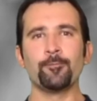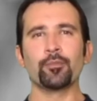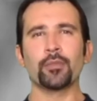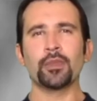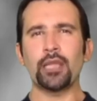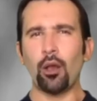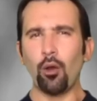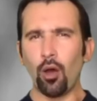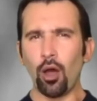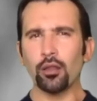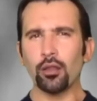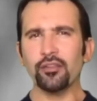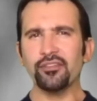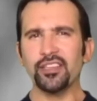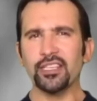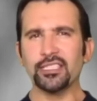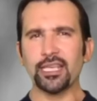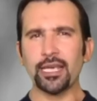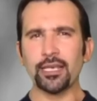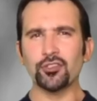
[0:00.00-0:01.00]
Now, all of
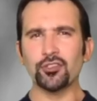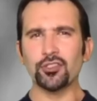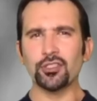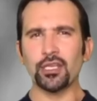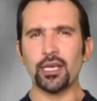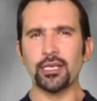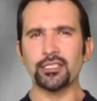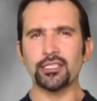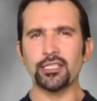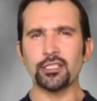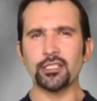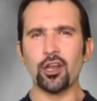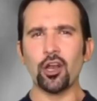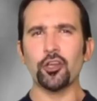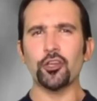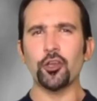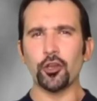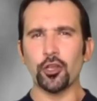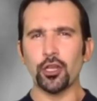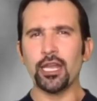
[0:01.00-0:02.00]
these exercises
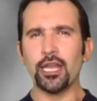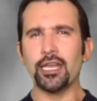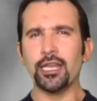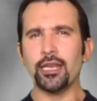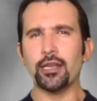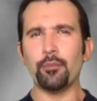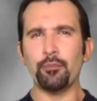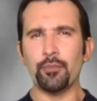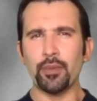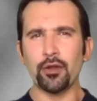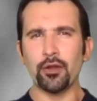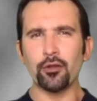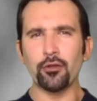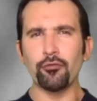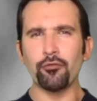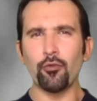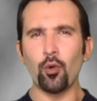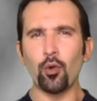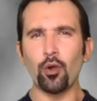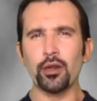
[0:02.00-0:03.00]
you're gonna need a mirror
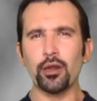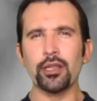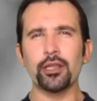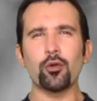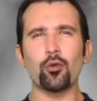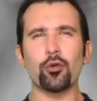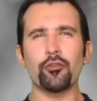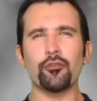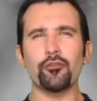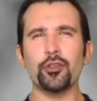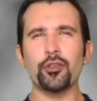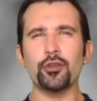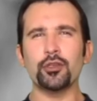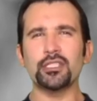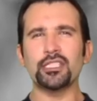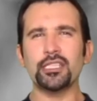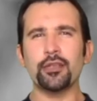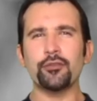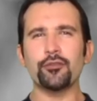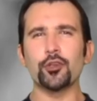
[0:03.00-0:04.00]
for in order for you to
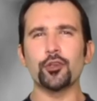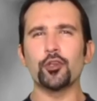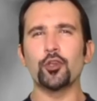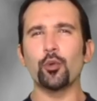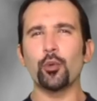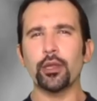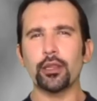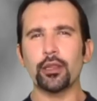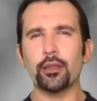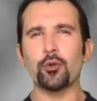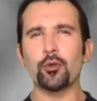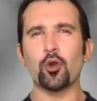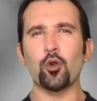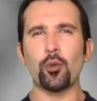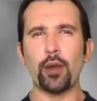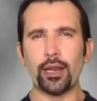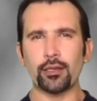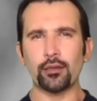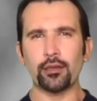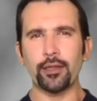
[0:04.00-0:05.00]
see if you're doing them
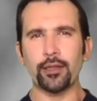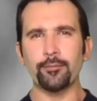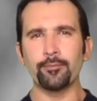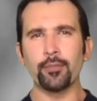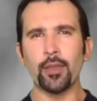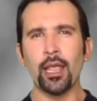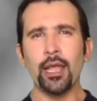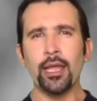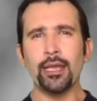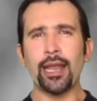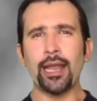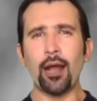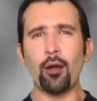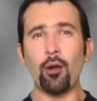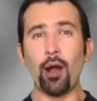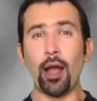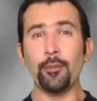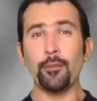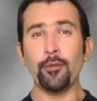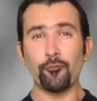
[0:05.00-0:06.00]
correctly. Now,
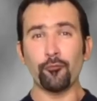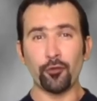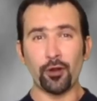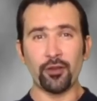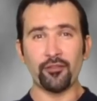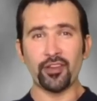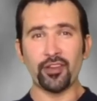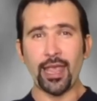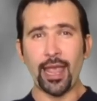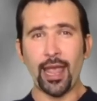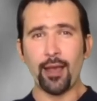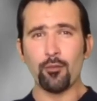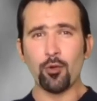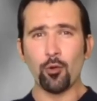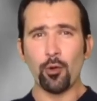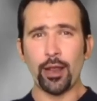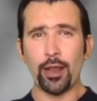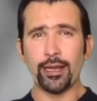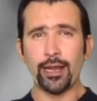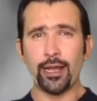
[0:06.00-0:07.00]
I'm in front of a camera
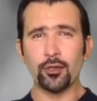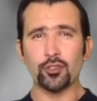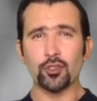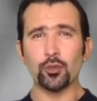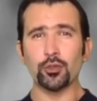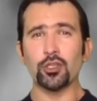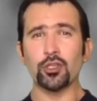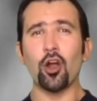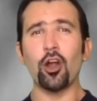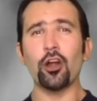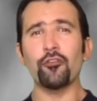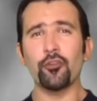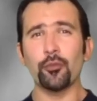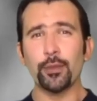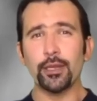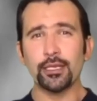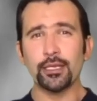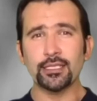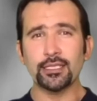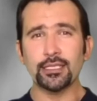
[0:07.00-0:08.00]
right now, so it's hard for
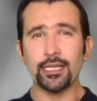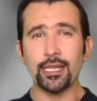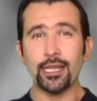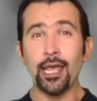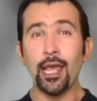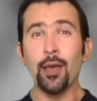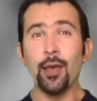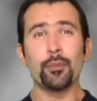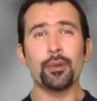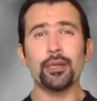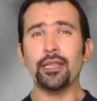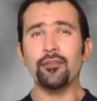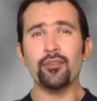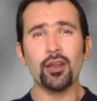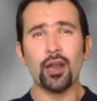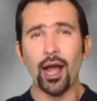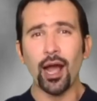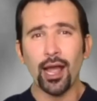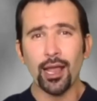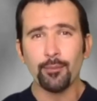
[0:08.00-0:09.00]
me to see, but even
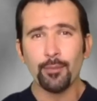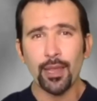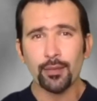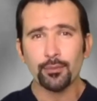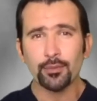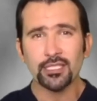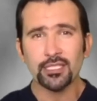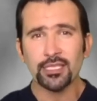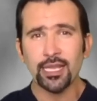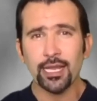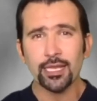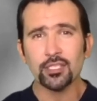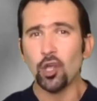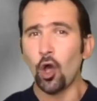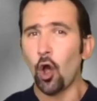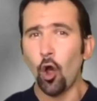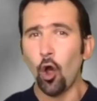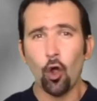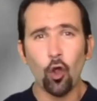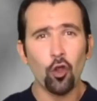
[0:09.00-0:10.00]
I make mistakes
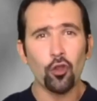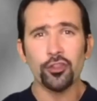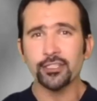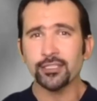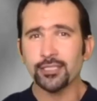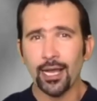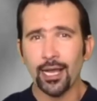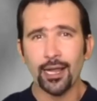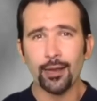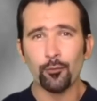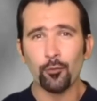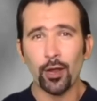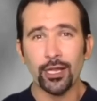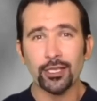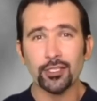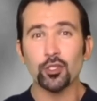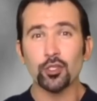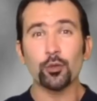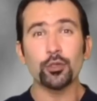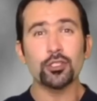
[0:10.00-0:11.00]
all the time,
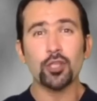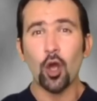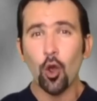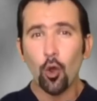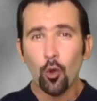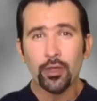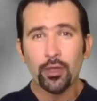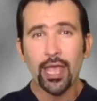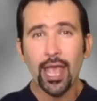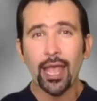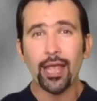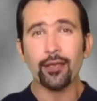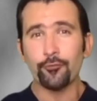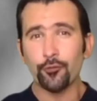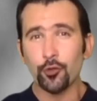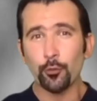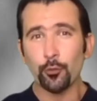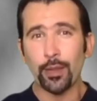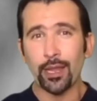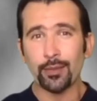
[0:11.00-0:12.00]
right? So it's okay if
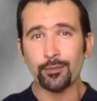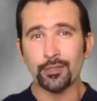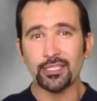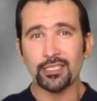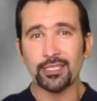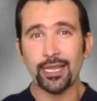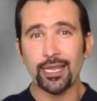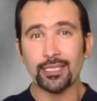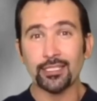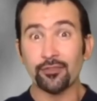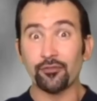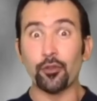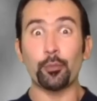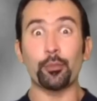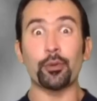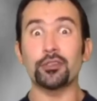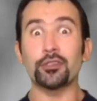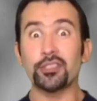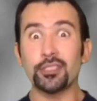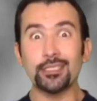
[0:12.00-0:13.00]
you make mistakes if the
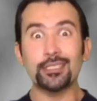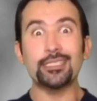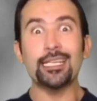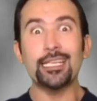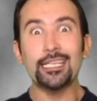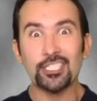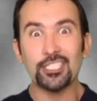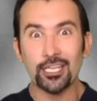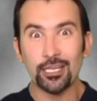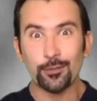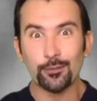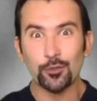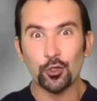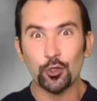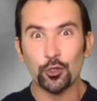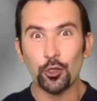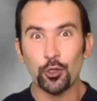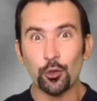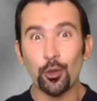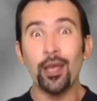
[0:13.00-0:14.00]
person teaching them to
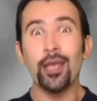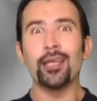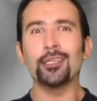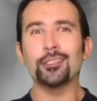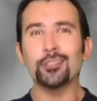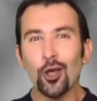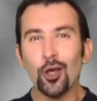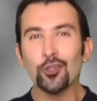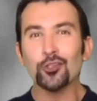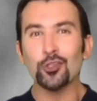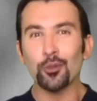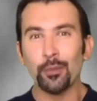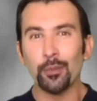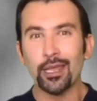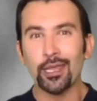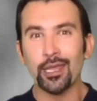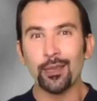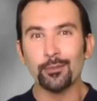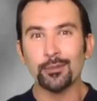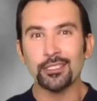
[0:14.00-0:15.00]
you is also
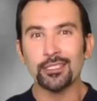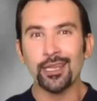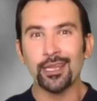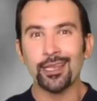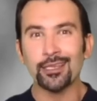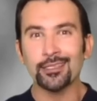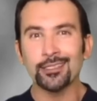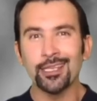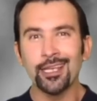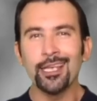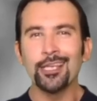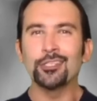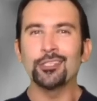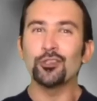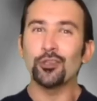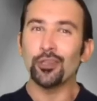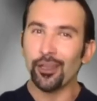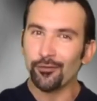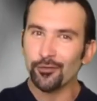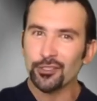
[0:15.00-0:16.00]
making mistakes.
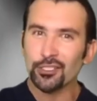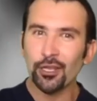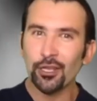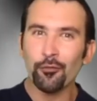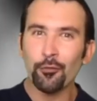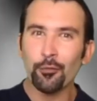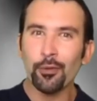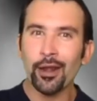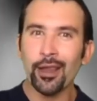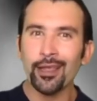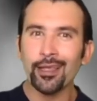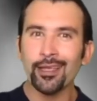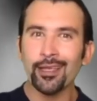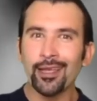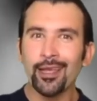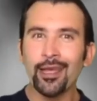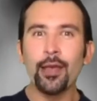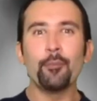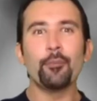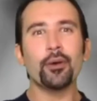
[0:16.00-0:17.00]
So give yourself a break,
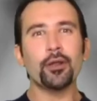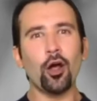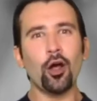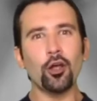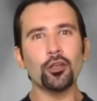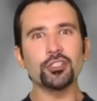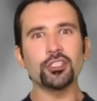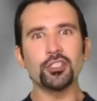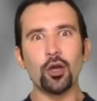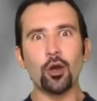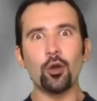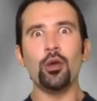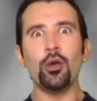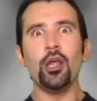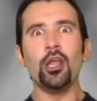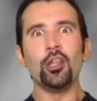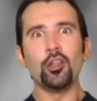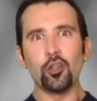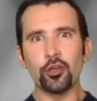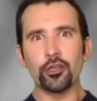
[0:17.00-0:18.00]
but also
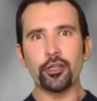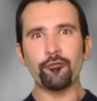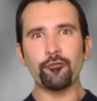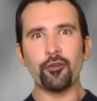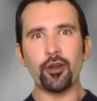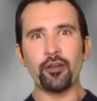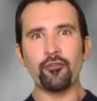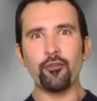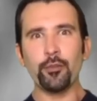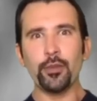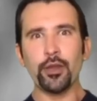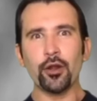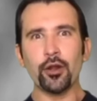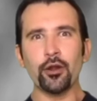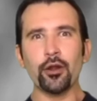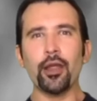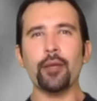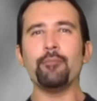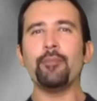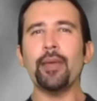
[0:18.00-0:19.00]
look in front of a
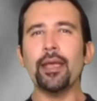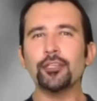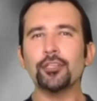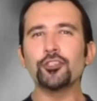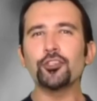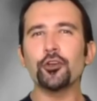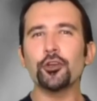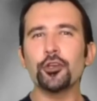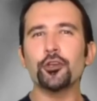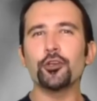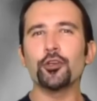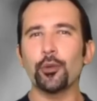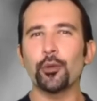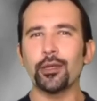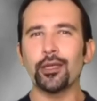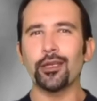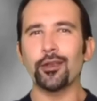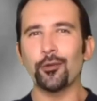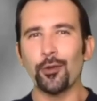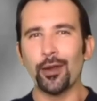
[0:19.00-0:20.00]
mirror and make sure you're doing
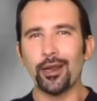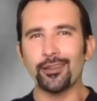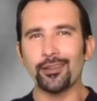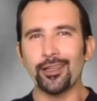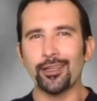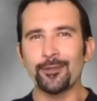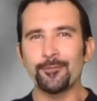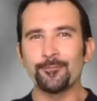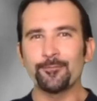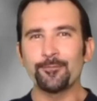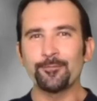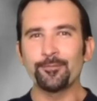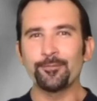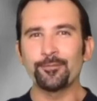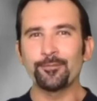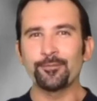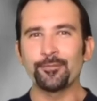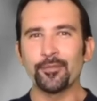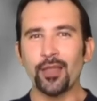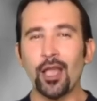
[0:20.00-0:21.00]
it correctly.
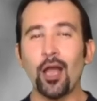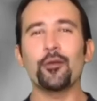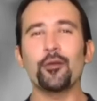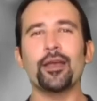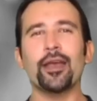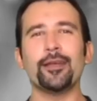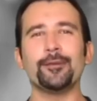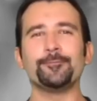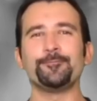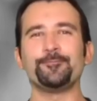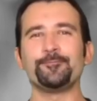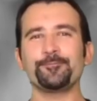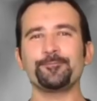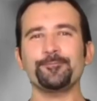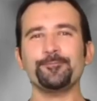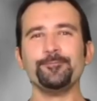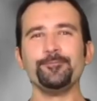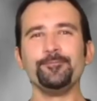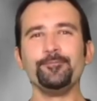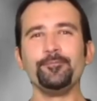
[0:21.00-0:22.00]
Okay,
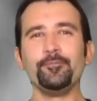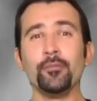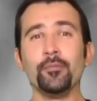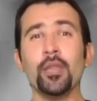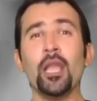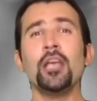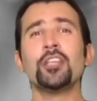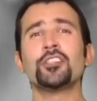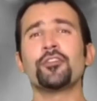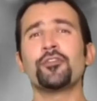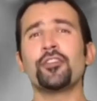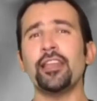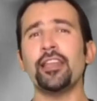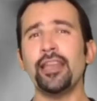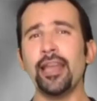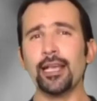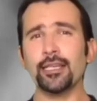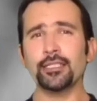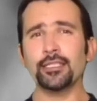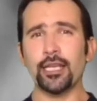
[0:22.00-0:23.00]
so for the
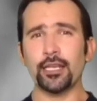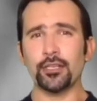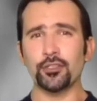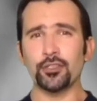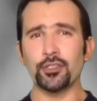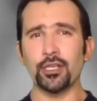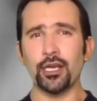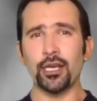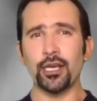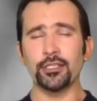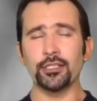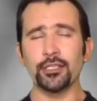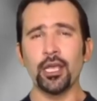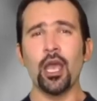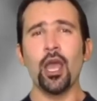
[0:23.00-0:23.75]
next exercise,